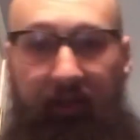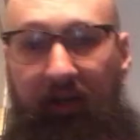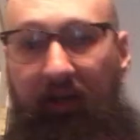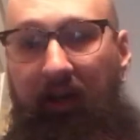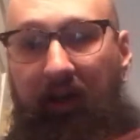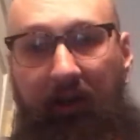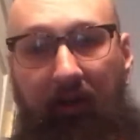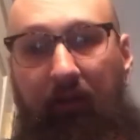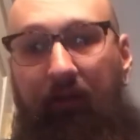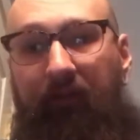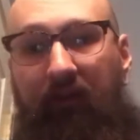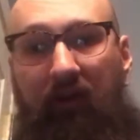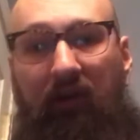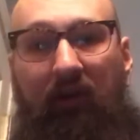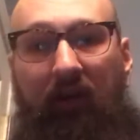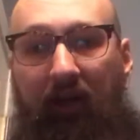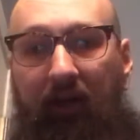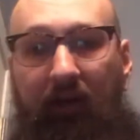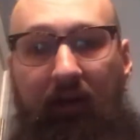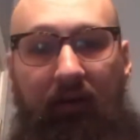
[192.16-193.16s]
it and it'll feel
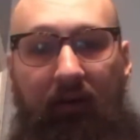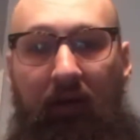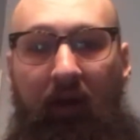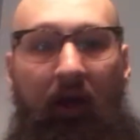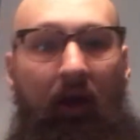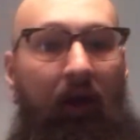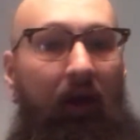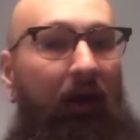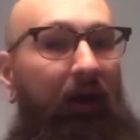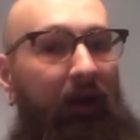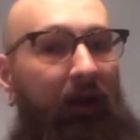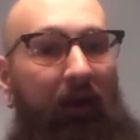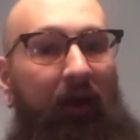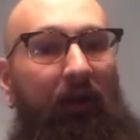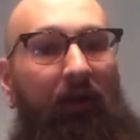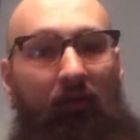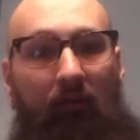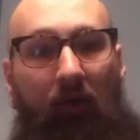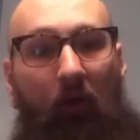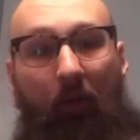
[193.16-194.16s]
like
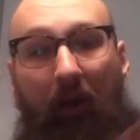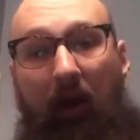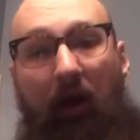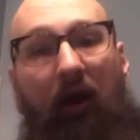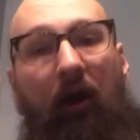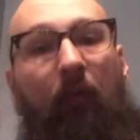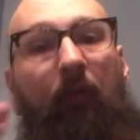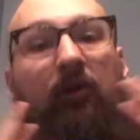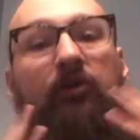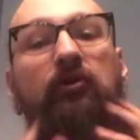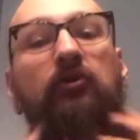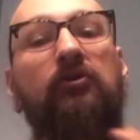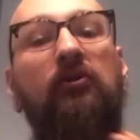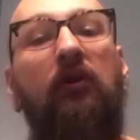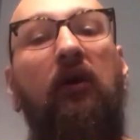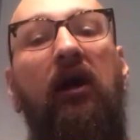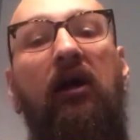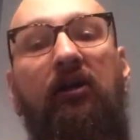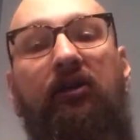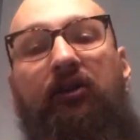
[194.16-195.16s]
it, no matter how much you
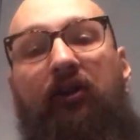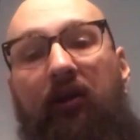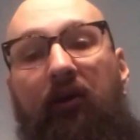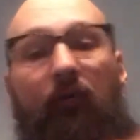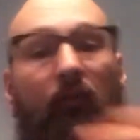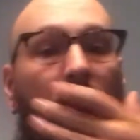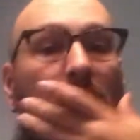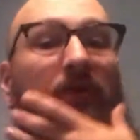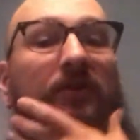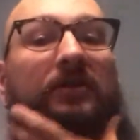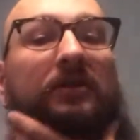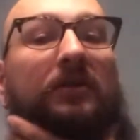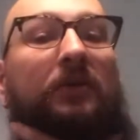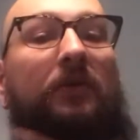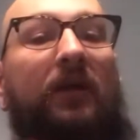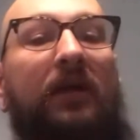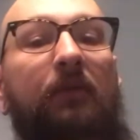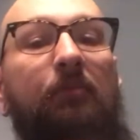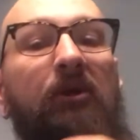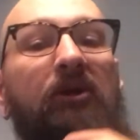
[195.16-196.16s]
scratch, it will still
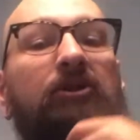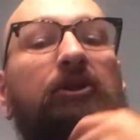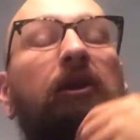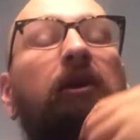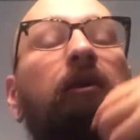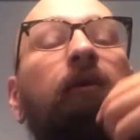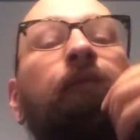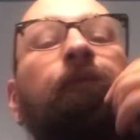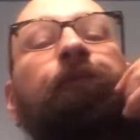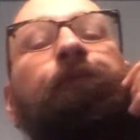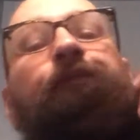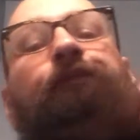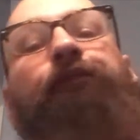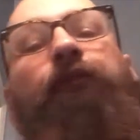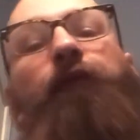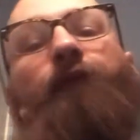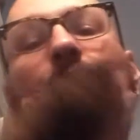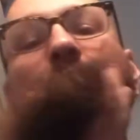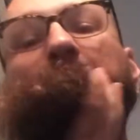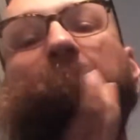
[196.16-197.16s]
keep itching.
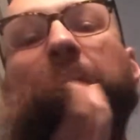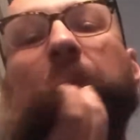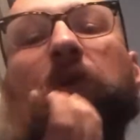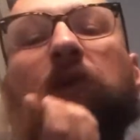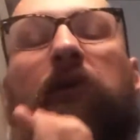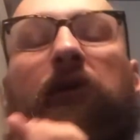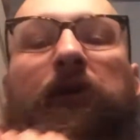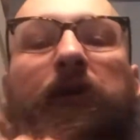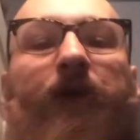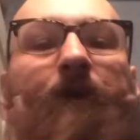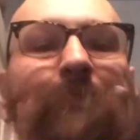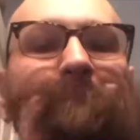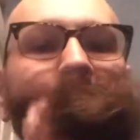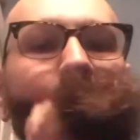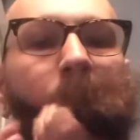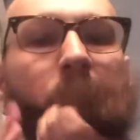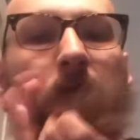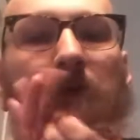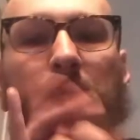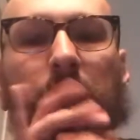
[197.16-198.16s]

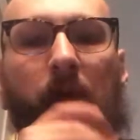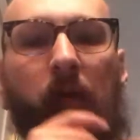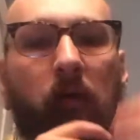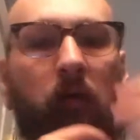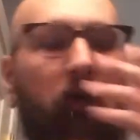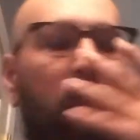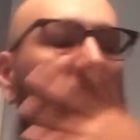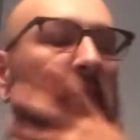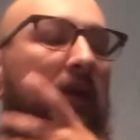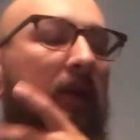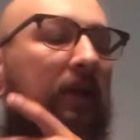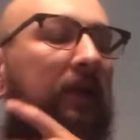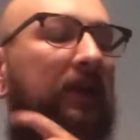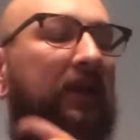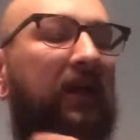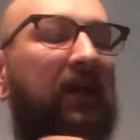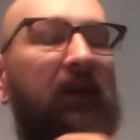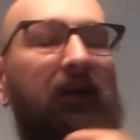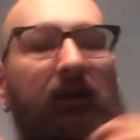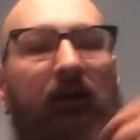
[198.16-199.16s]
Okay,
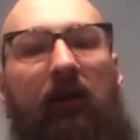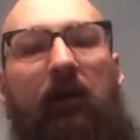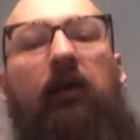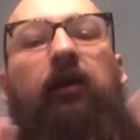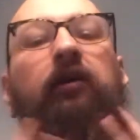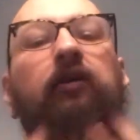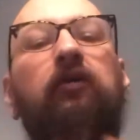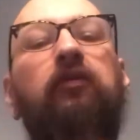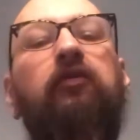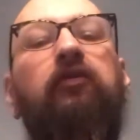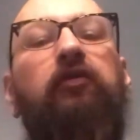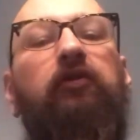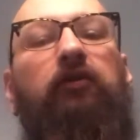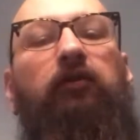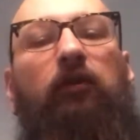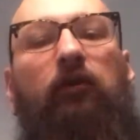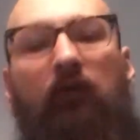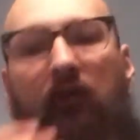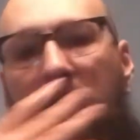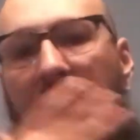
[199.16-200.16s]
that is
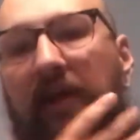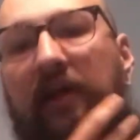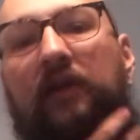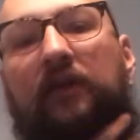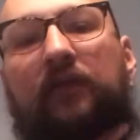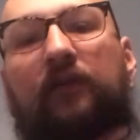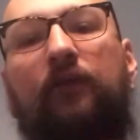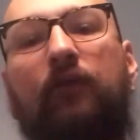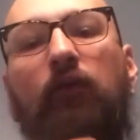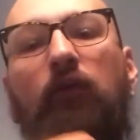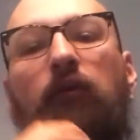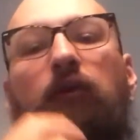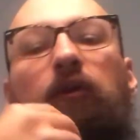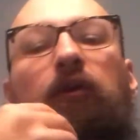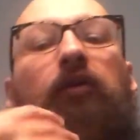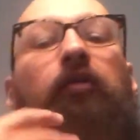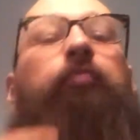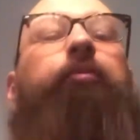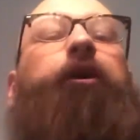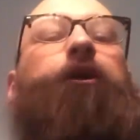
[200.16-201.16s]
it for
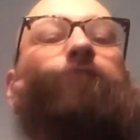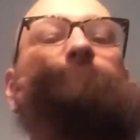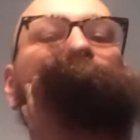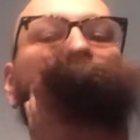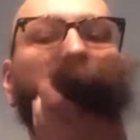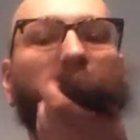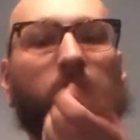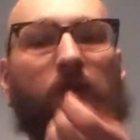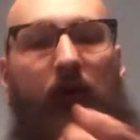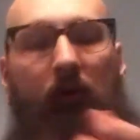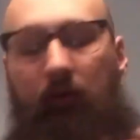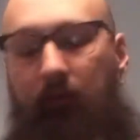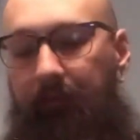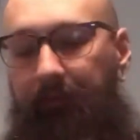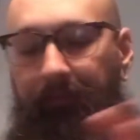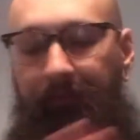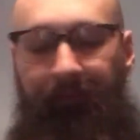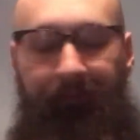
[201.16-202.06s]
the beard oil.